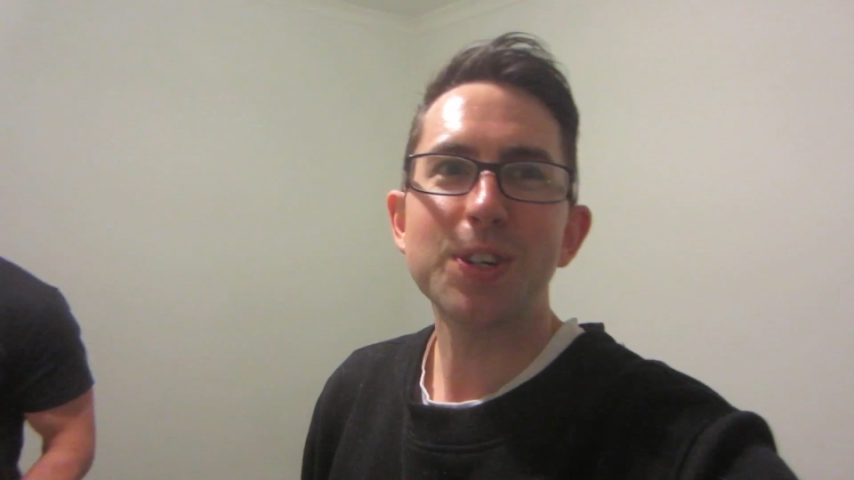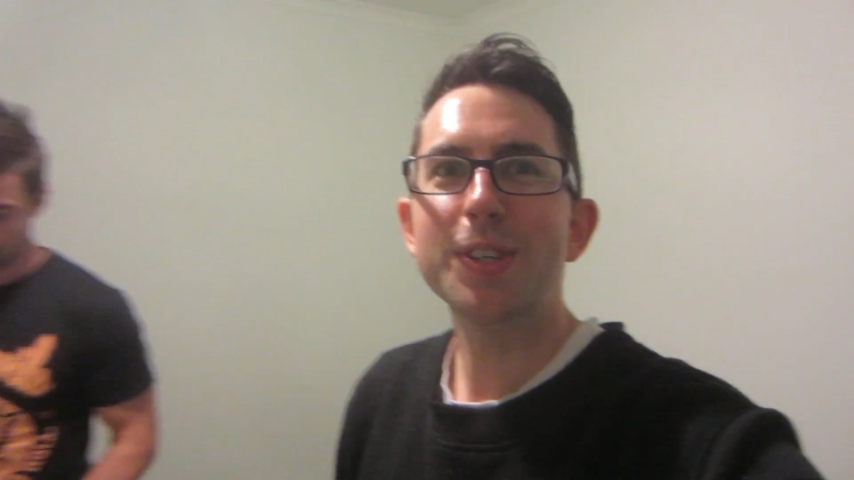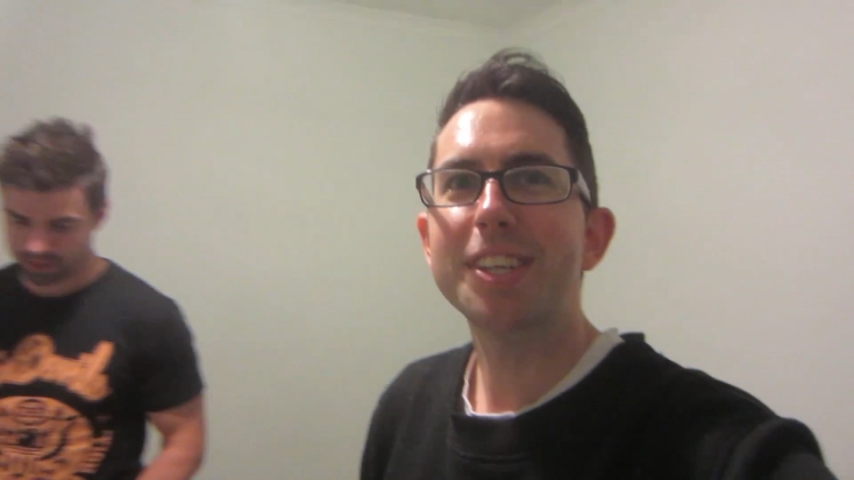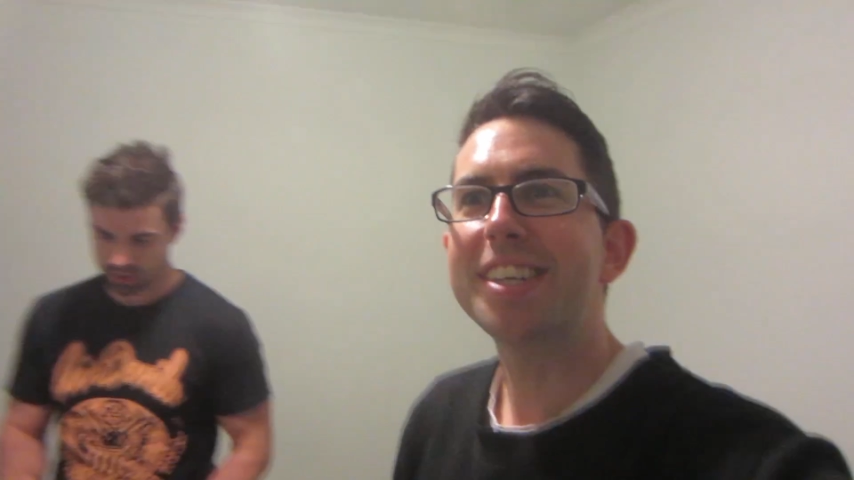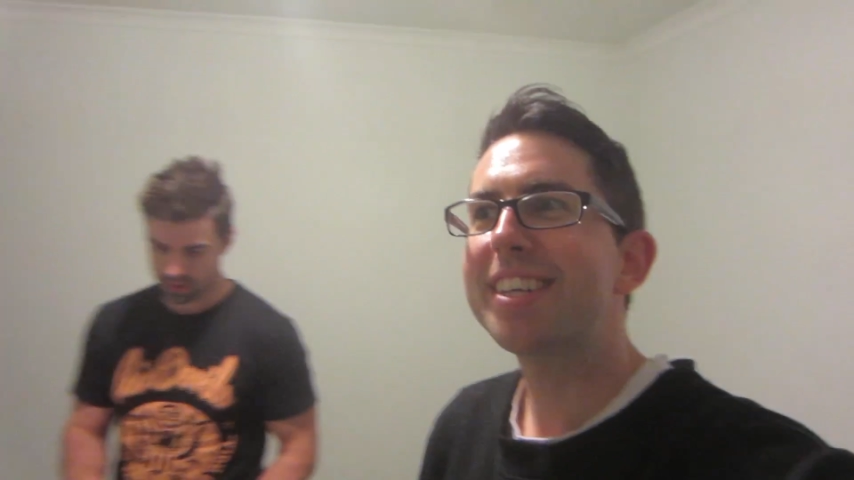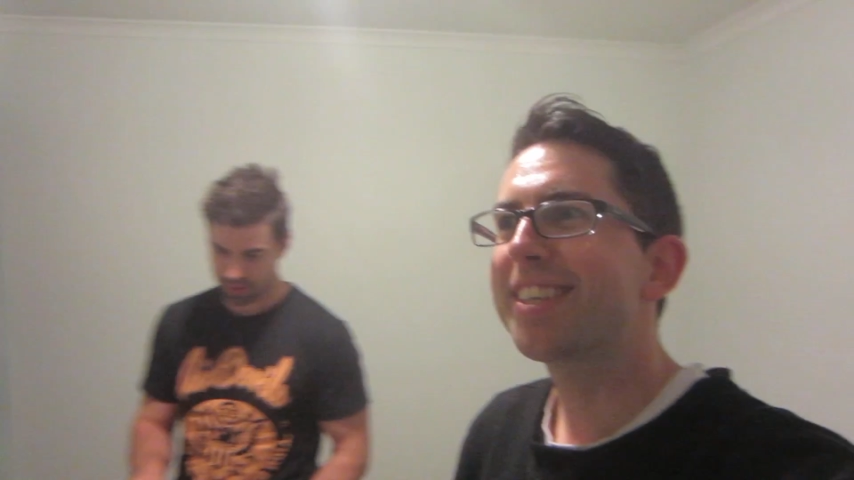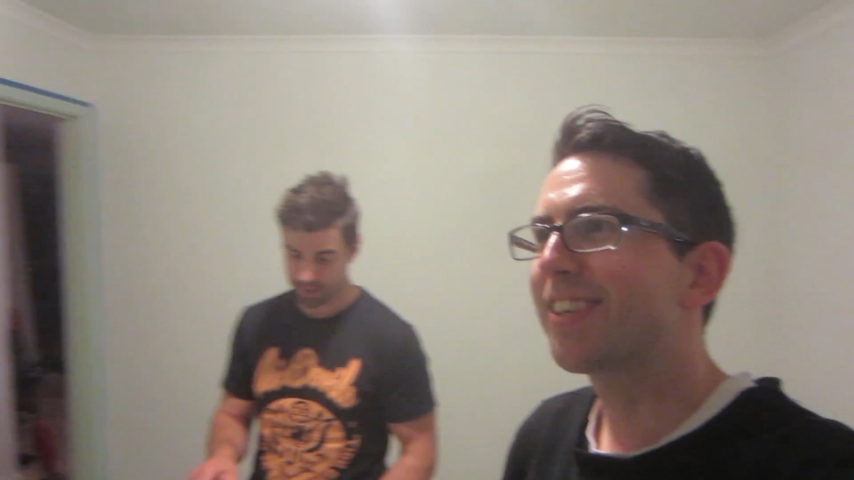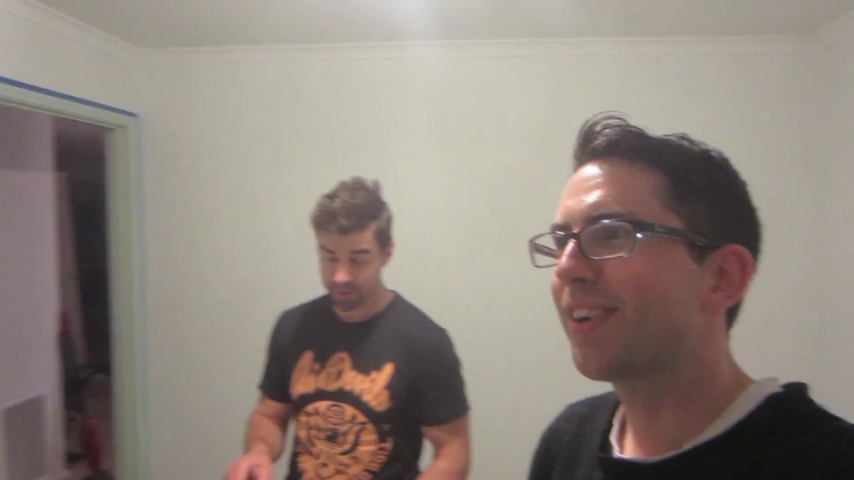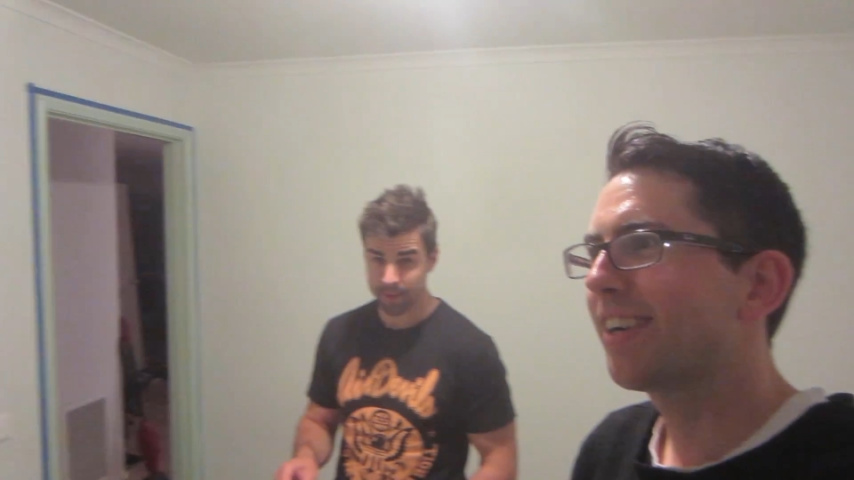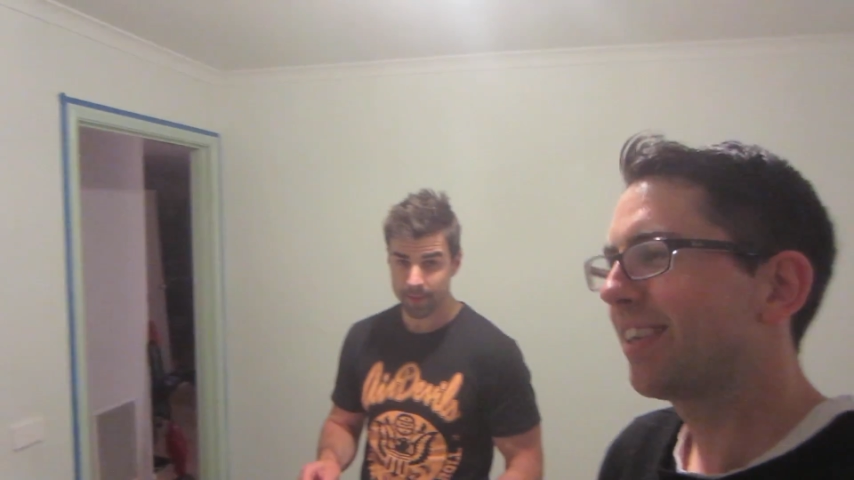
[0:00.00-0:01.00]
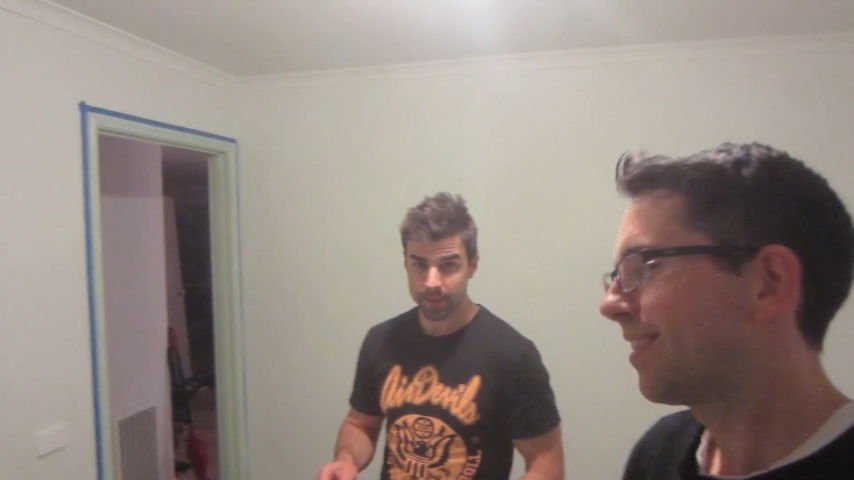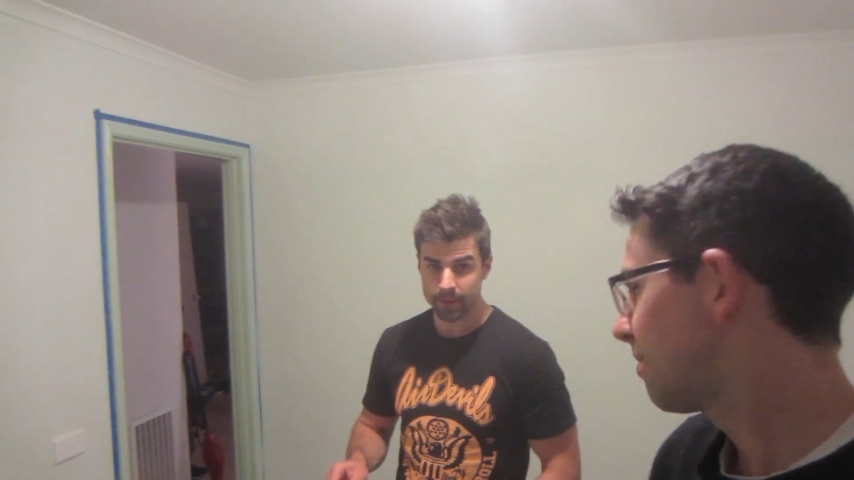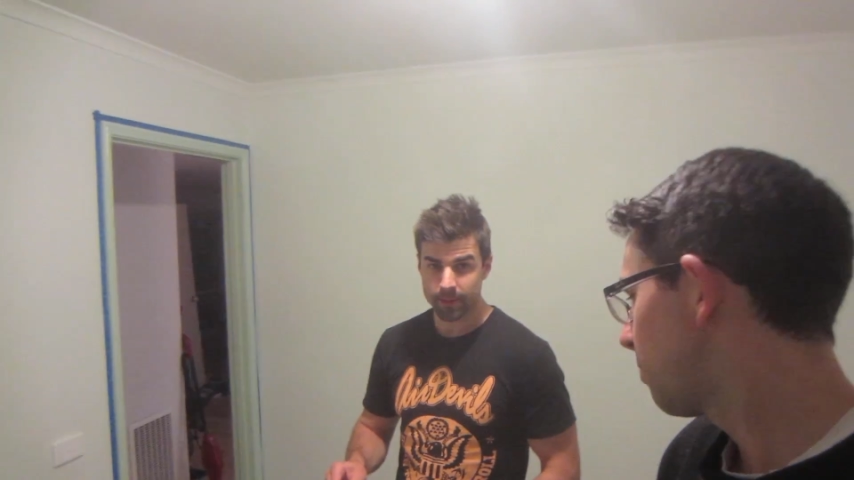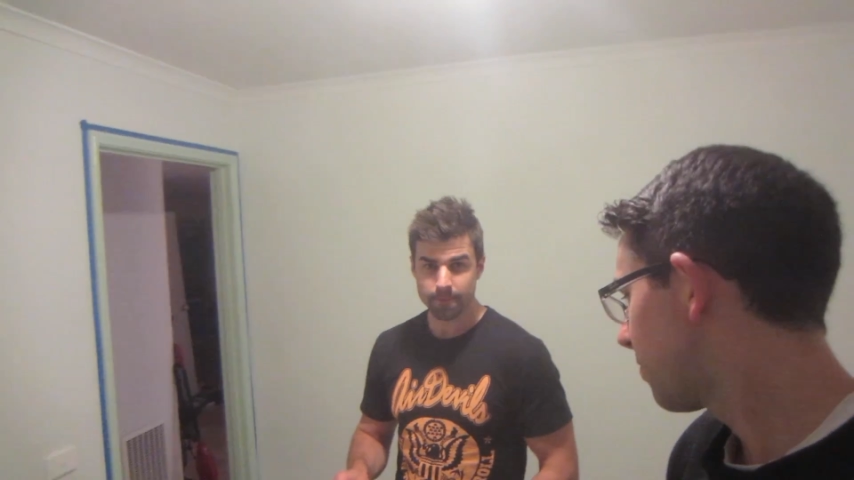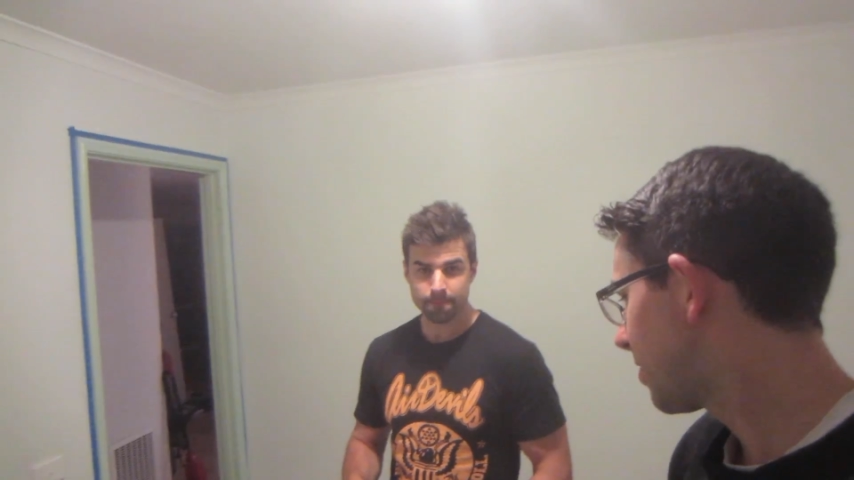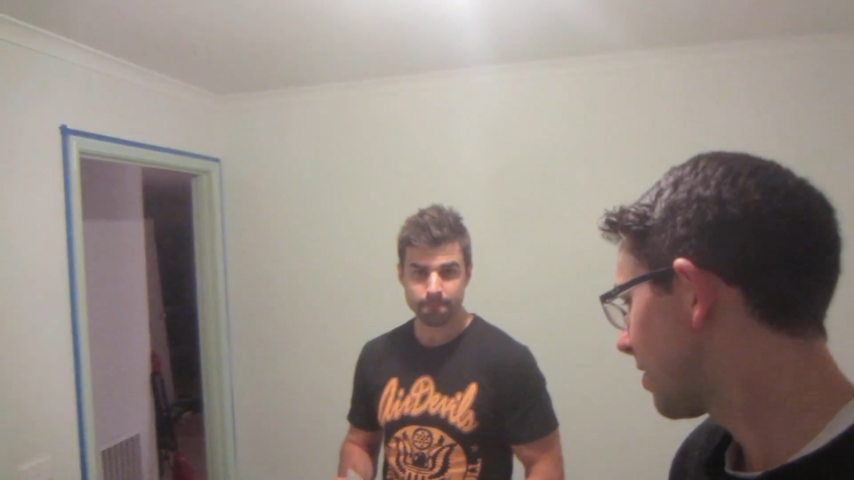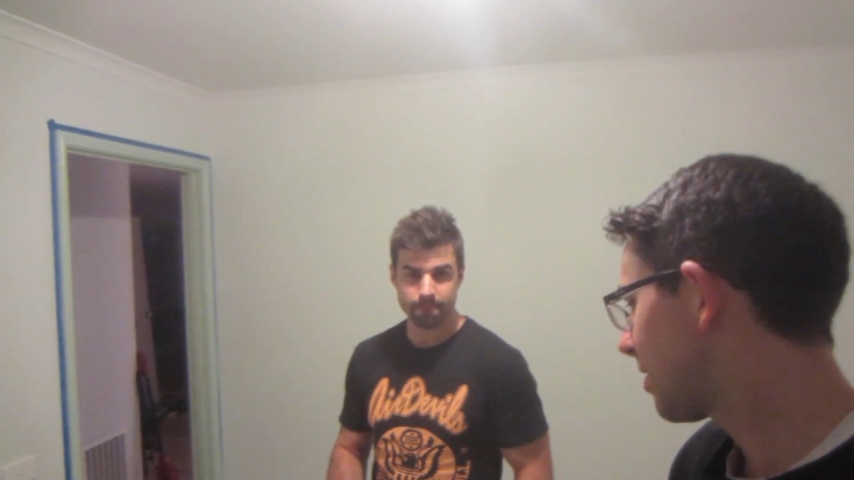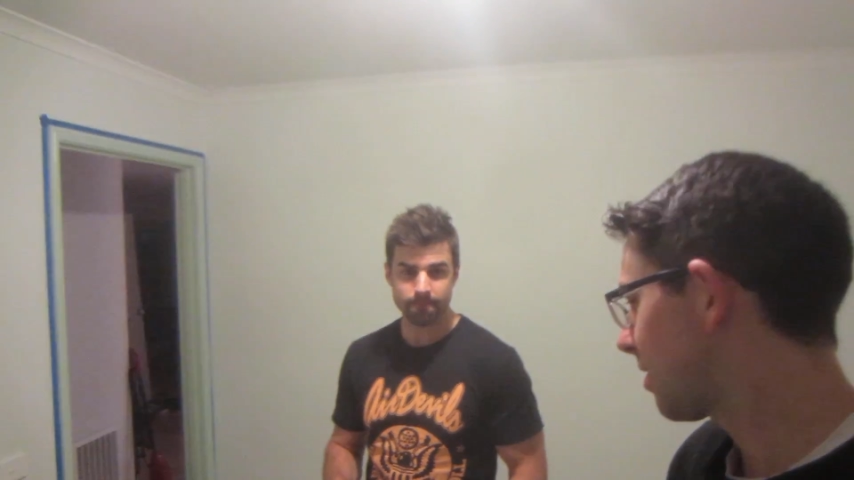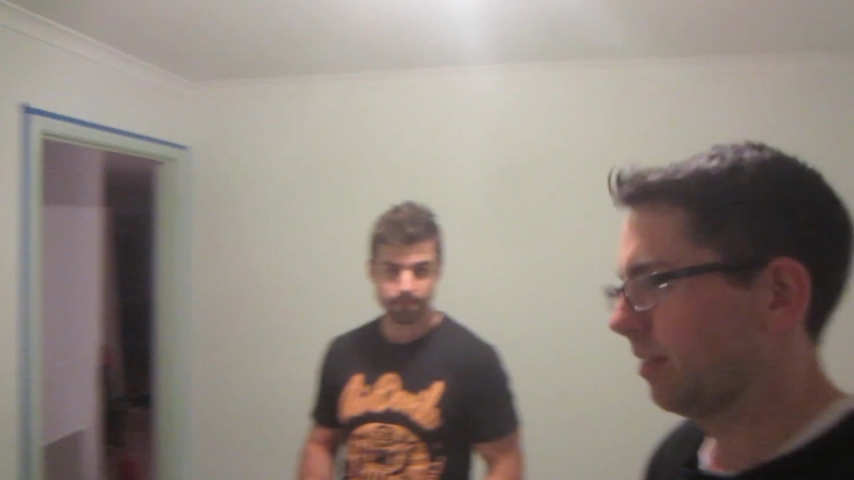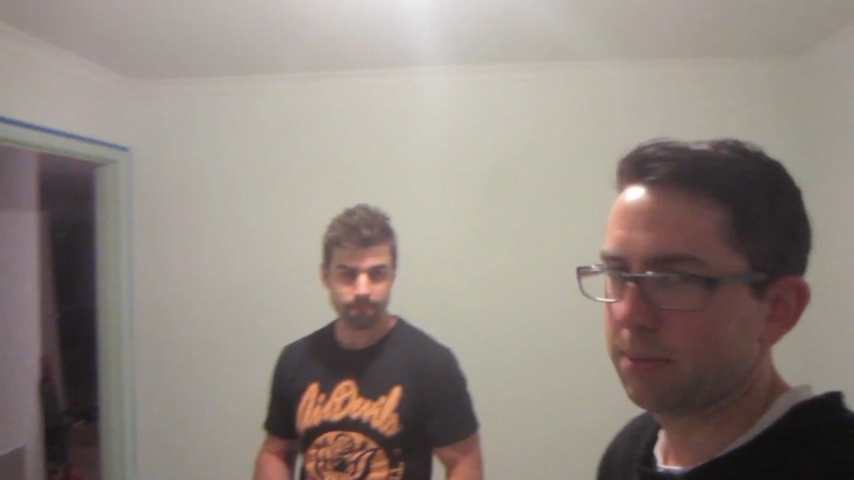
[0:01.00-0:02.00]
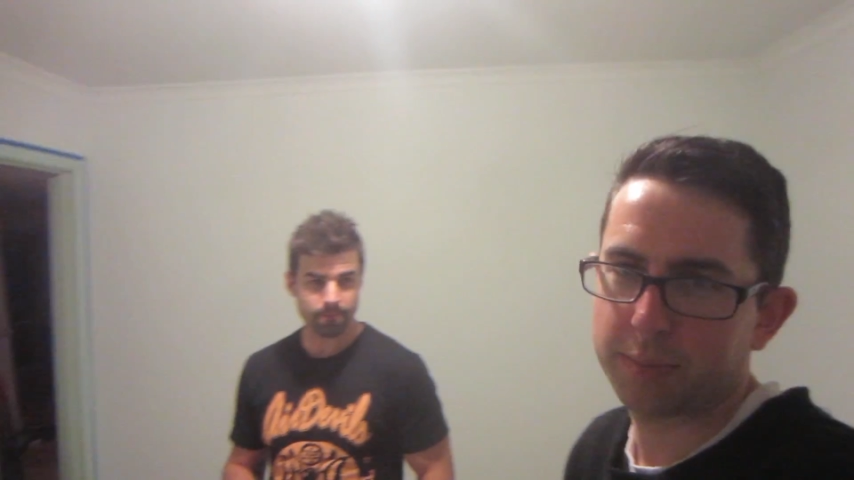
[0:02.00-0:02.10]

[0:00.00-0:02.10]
Sean's is here tonight and we've just